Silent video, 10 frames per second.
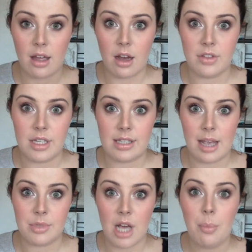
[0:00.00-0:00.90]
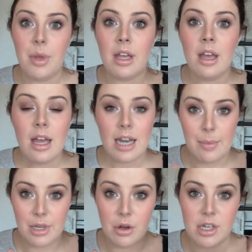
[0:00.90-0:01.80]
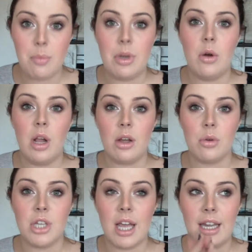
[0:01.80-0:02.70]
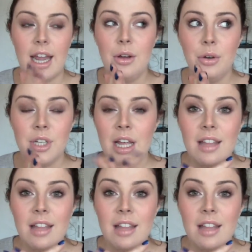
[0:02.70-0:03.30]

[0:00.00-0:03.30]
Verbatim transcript: on this same topic, let me know down below. I'll go check it out.